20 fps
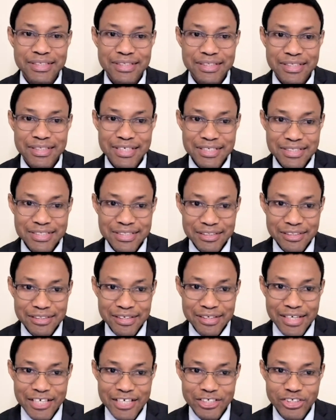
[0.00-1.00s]
distal
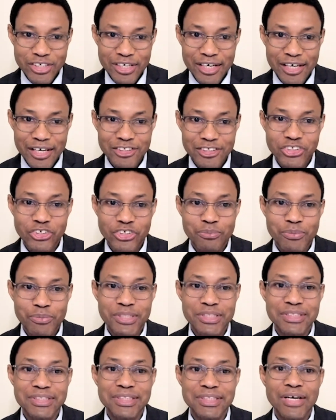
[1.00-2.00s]

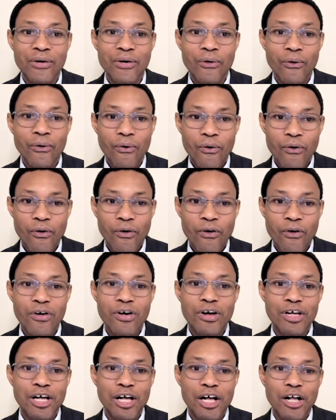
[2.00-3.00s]
cholangiocarcinomas,
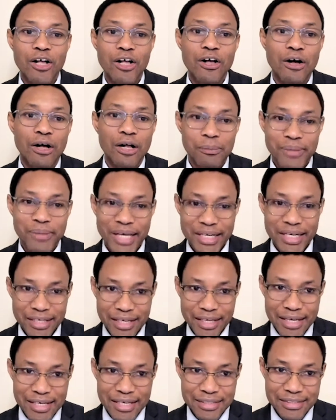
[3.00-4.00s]
or gallbladder
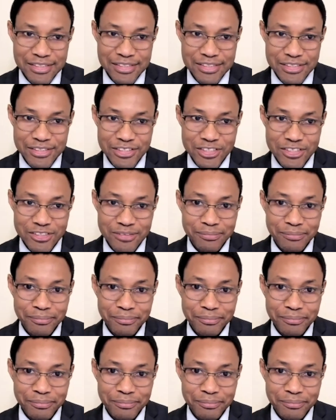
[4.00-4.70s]
cancers.